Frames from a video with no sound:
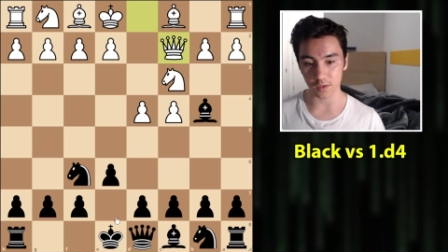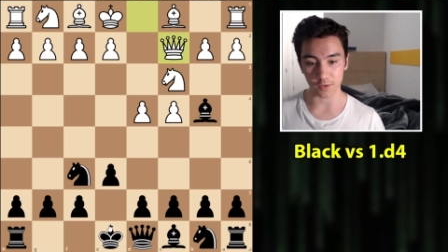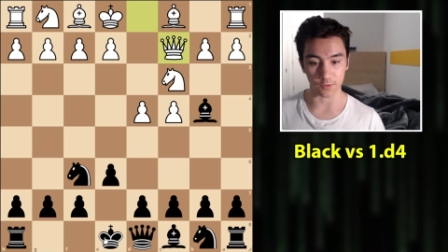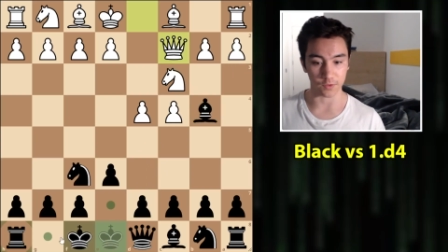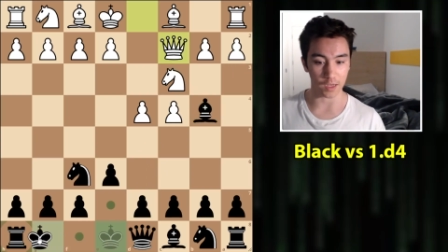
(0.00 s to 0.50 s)

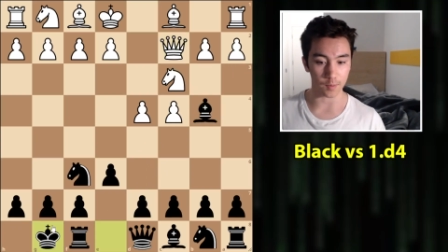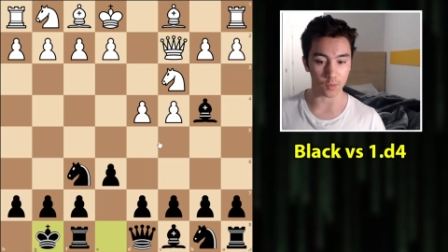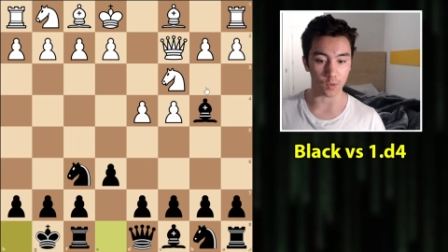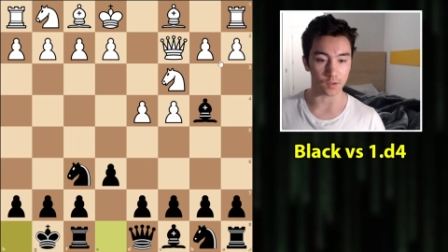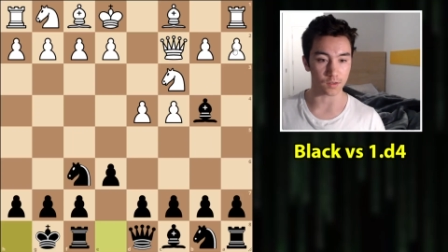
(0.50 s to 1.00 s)
Like for
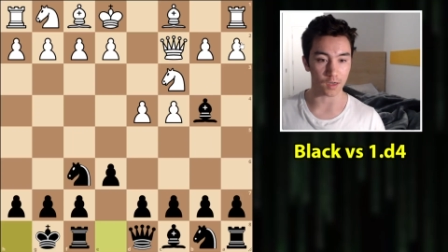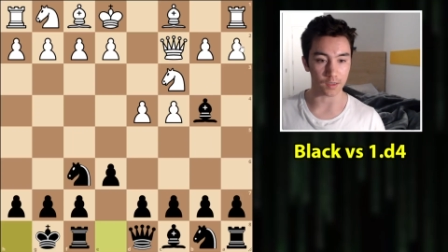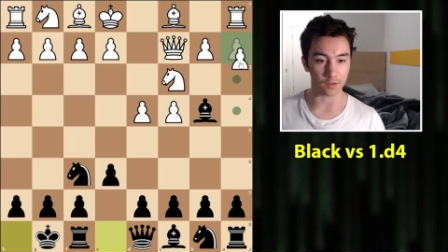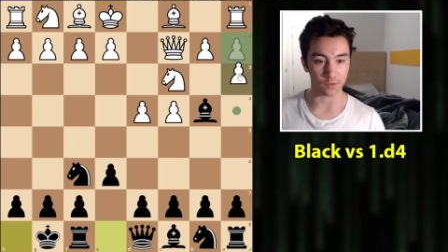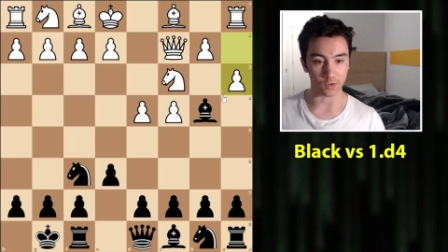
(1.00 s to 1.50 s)
example, one
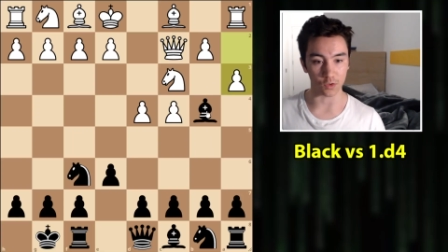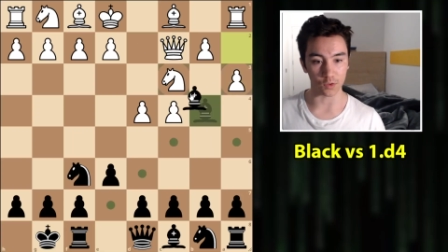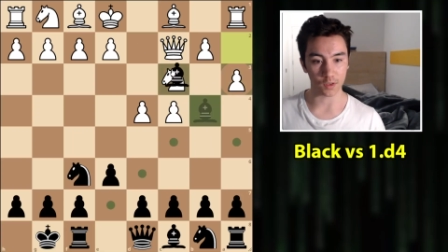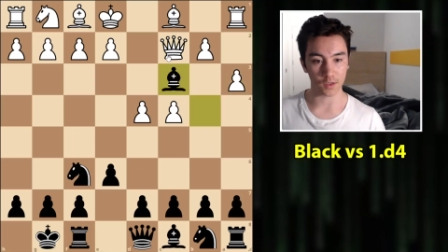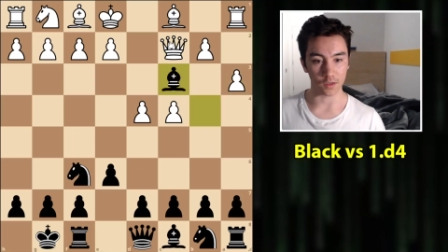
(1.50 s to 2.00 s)
line is to
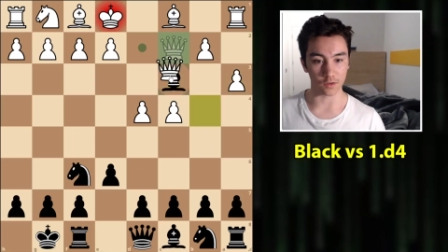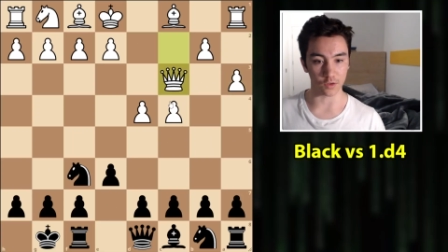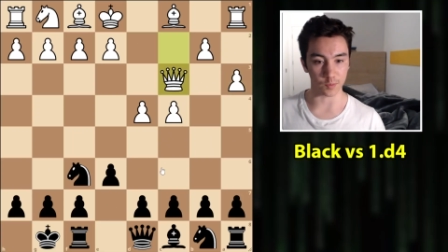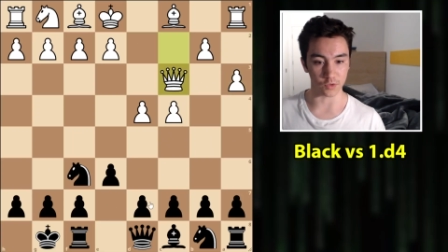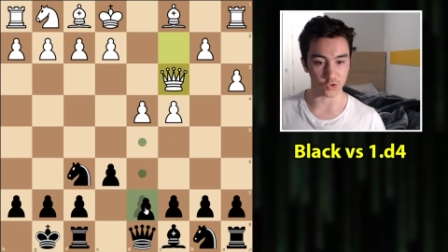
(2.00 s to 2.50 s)
go in
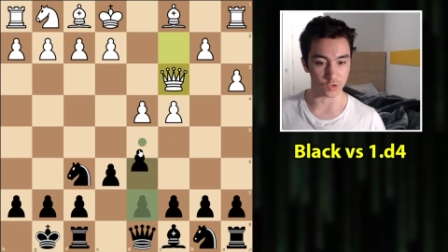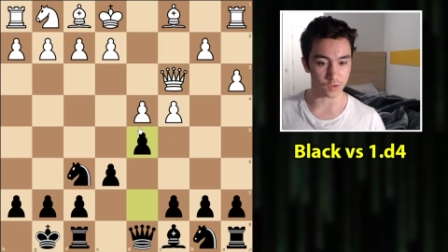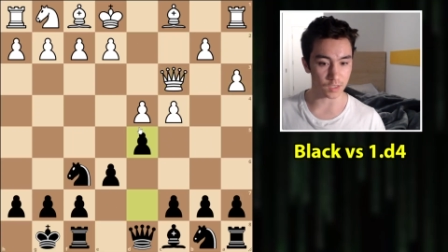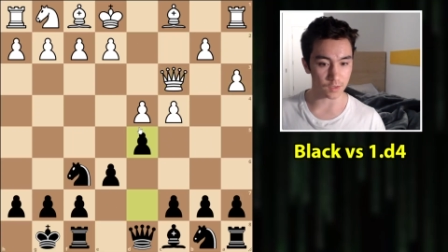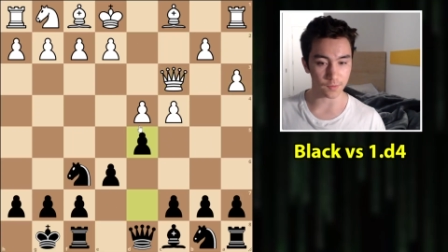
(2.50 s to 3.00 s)
this position
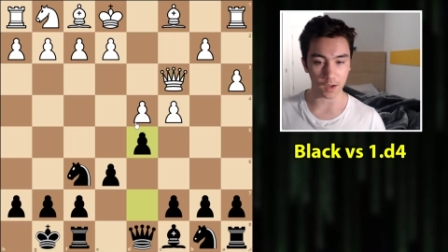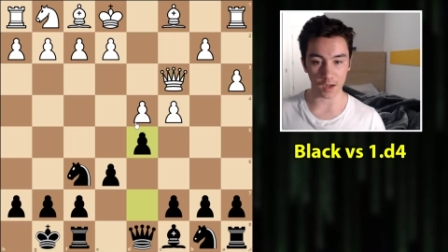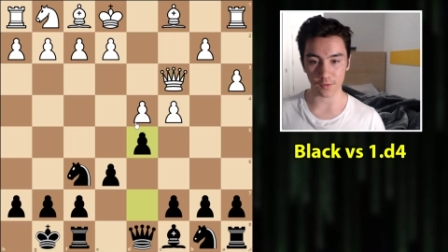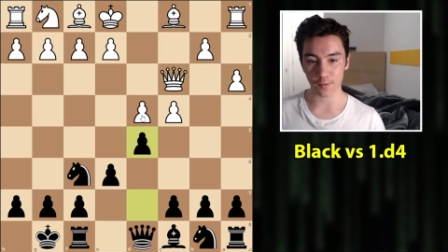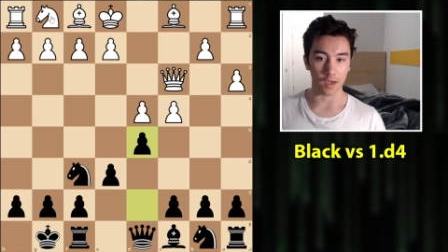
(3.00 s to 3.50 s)

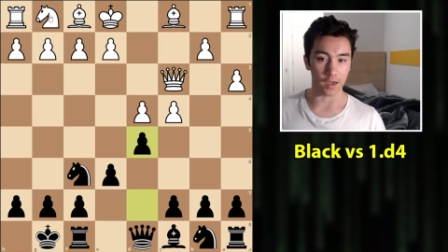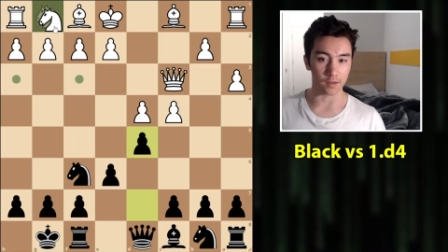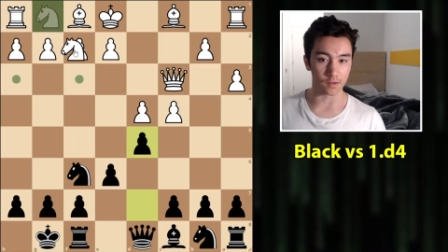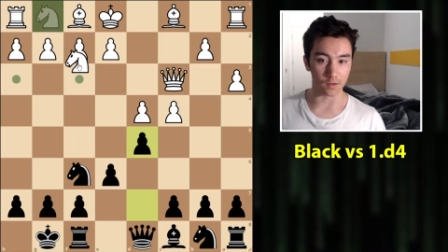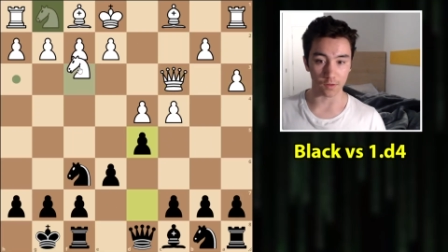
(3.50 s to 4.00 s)
d5
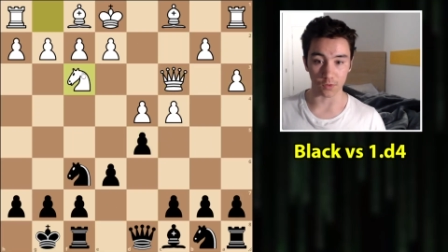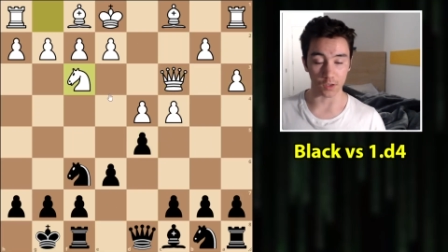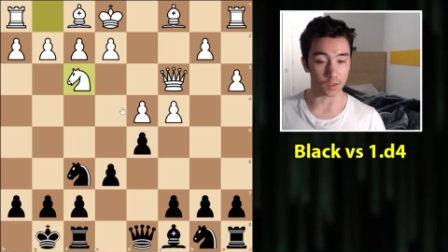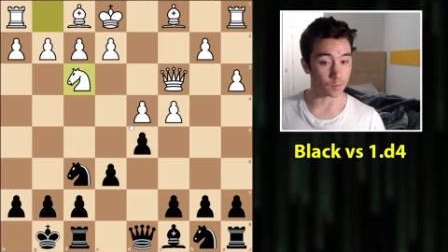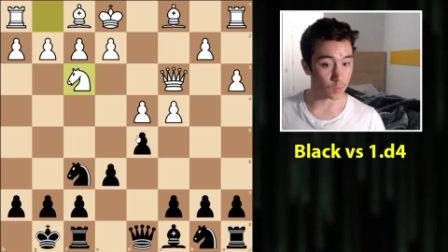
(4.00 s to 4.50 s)
and a
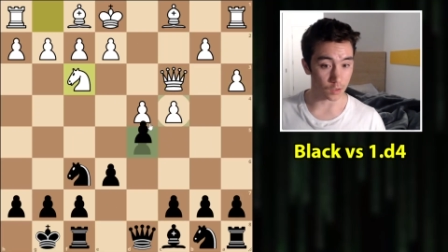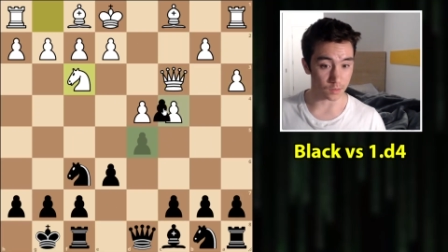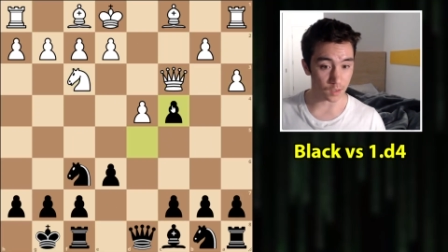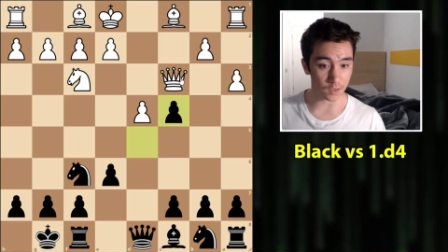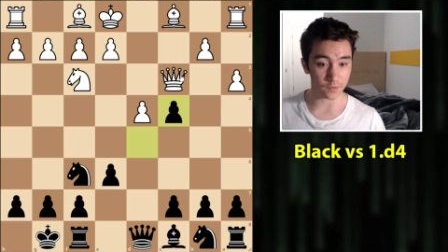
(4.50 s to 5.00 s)
very modern
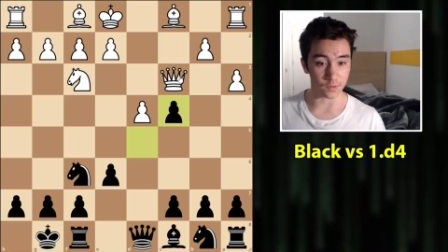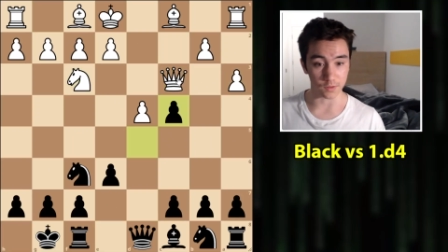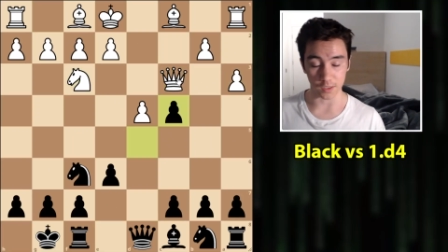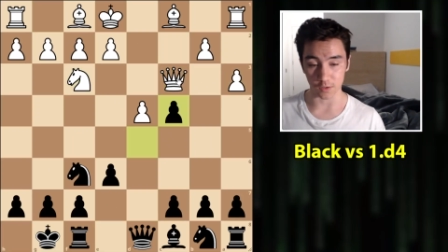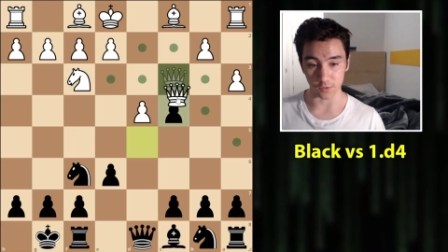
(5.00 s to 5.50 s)
line, so
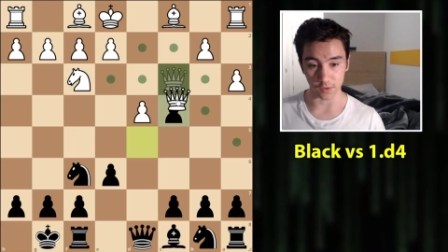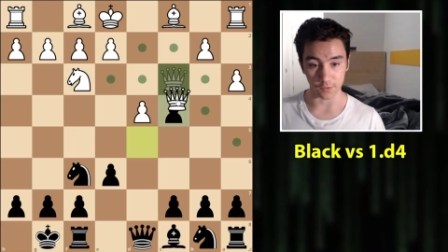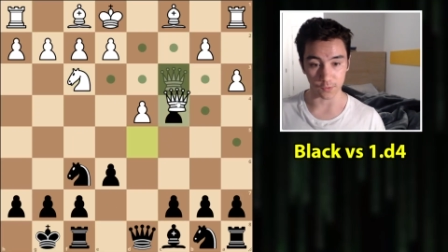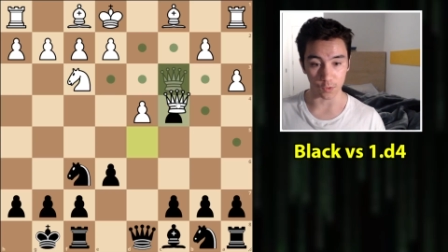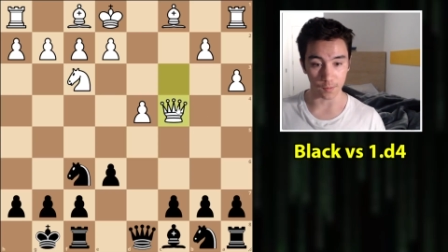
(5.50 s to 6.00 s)
take on
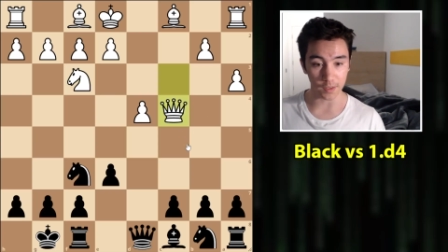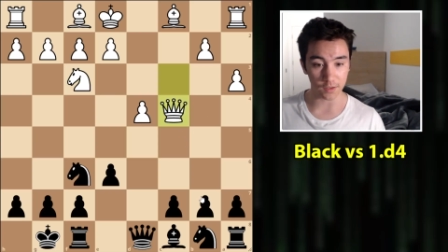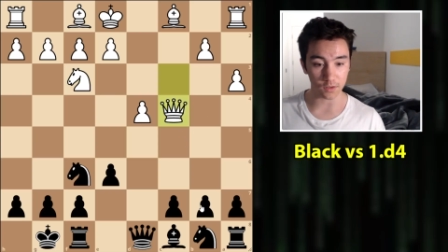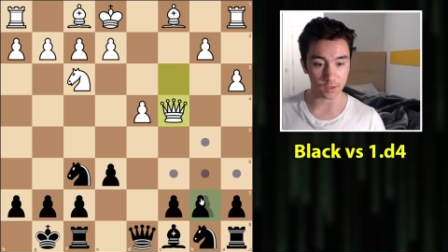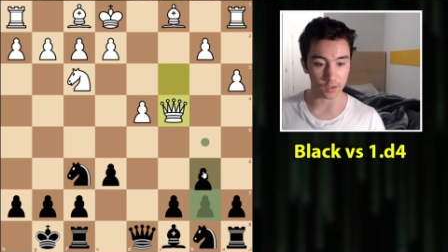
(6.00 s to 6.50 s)
c4
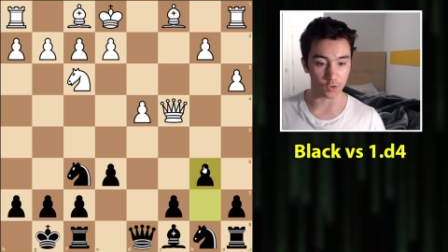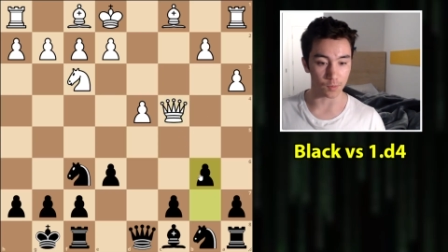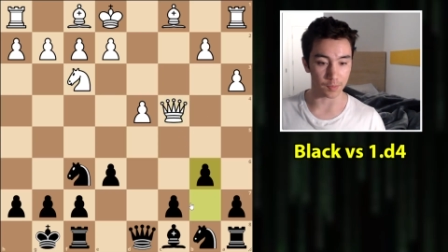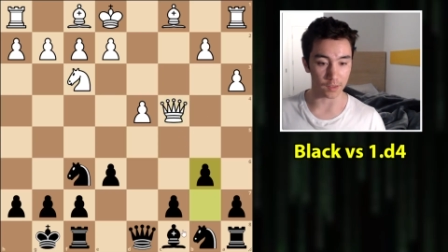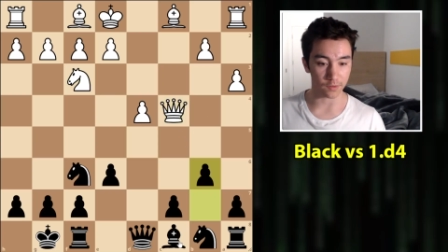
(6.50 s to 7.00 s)
immediately, go
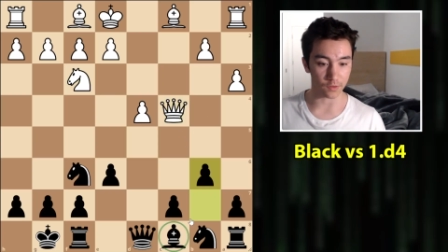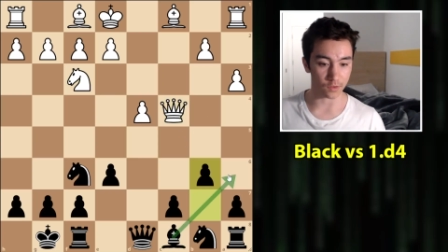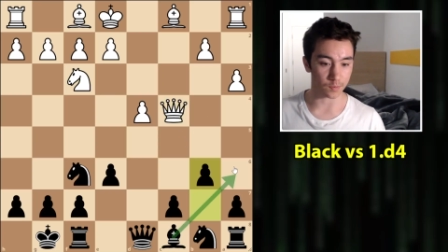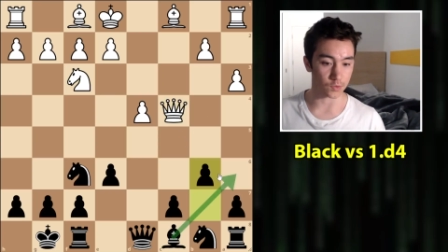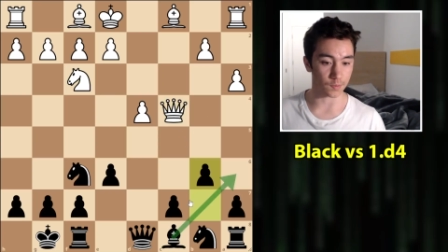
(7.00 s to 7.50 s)

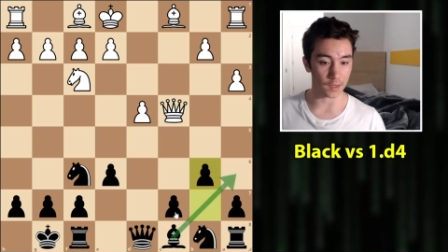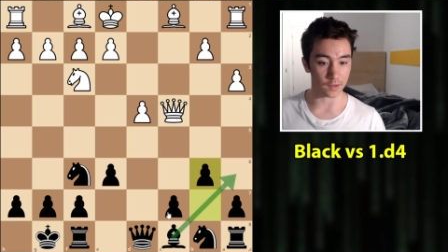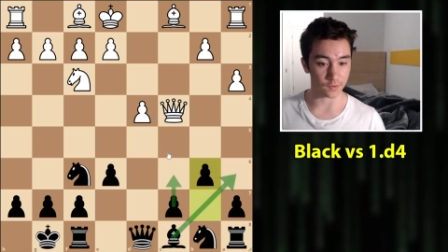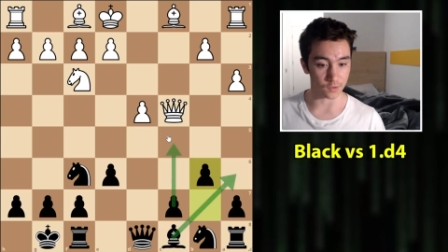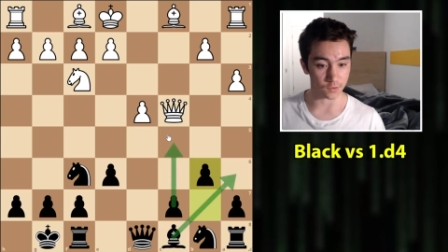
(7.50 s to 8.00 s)
b6, bishop
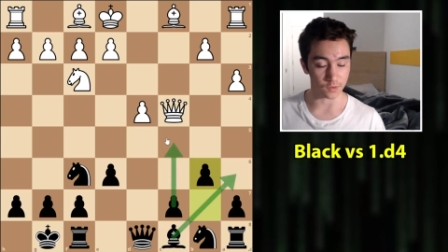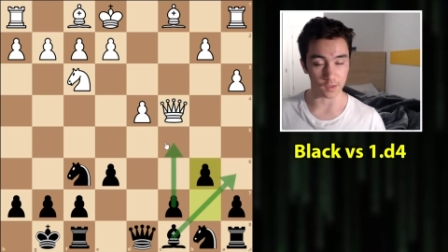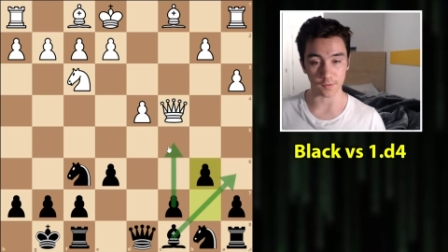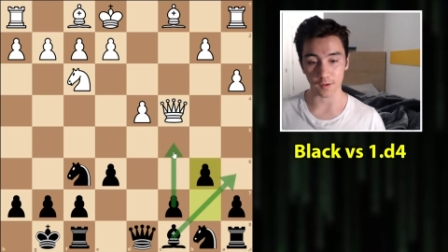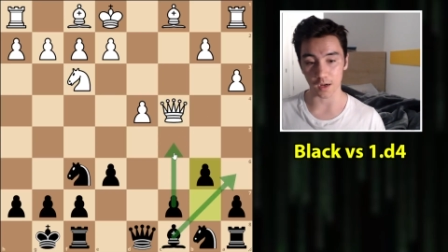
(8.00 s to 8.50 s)
a6,
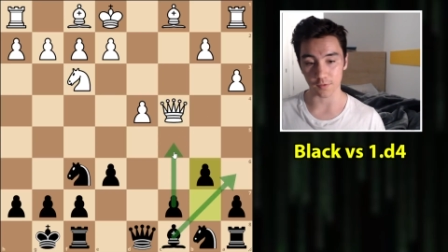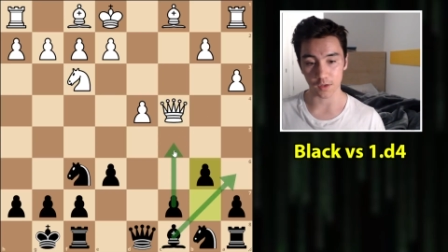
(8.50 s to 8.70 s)
d5.